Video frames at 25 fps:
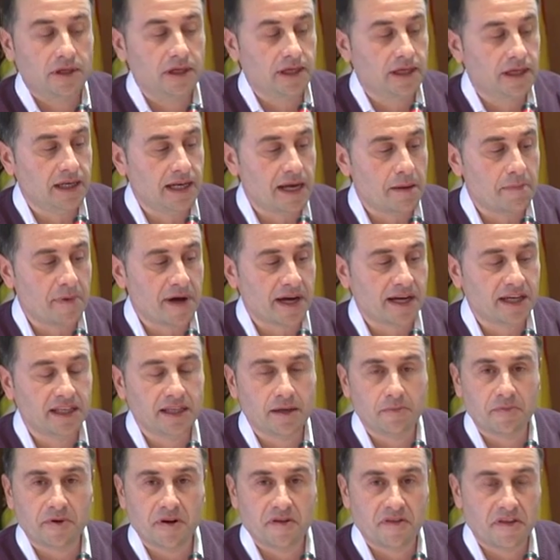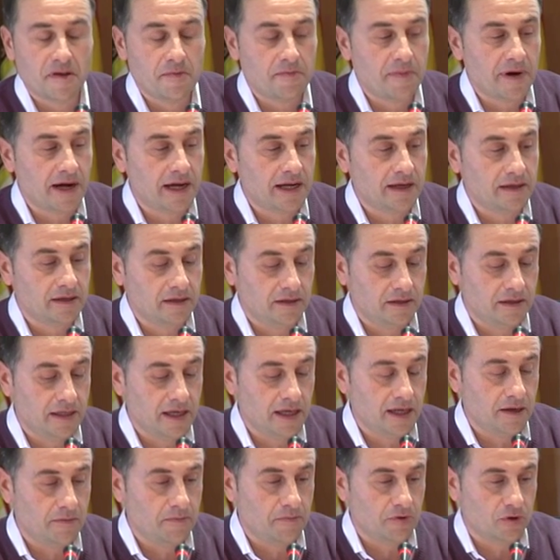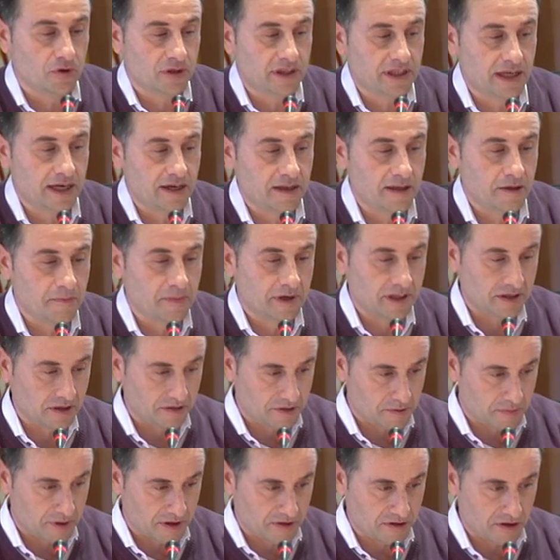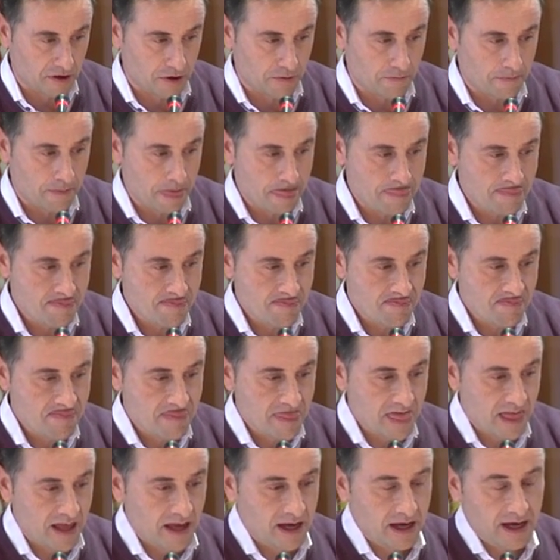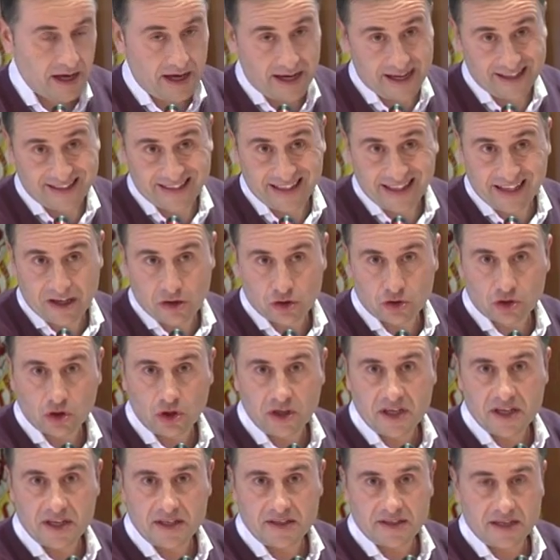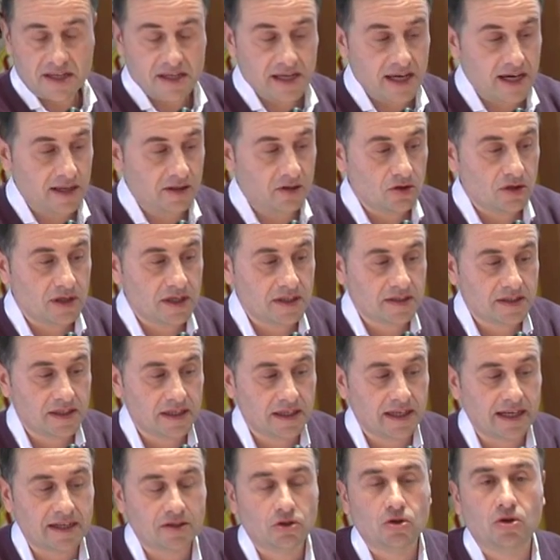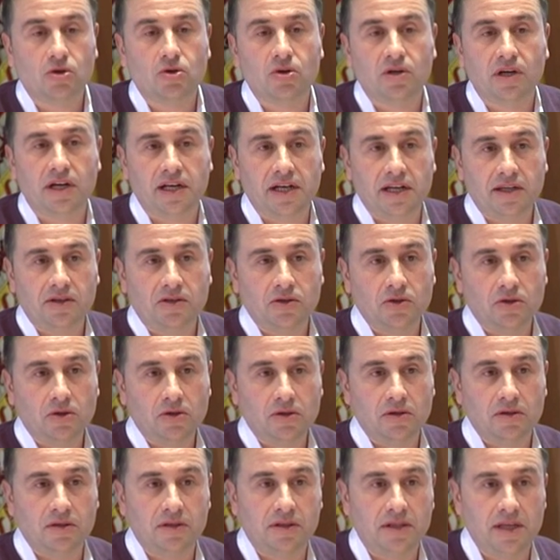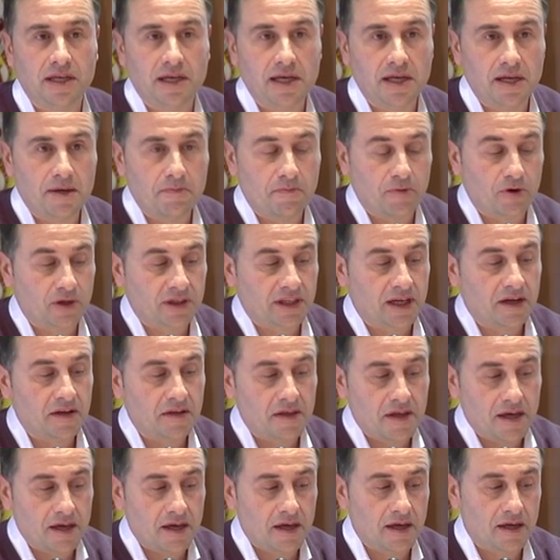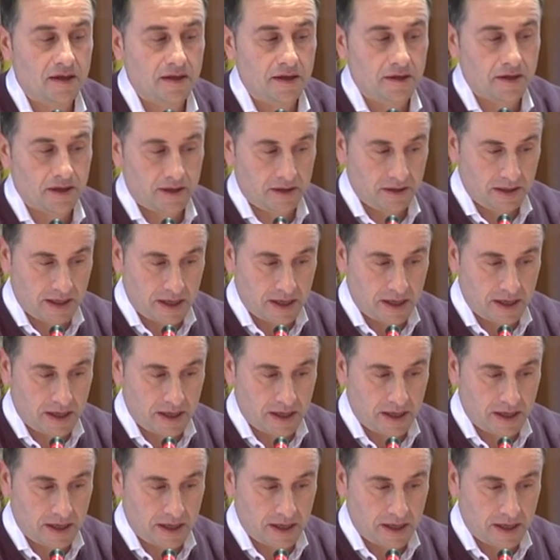Let's see how the main page has been left. This is a specific case of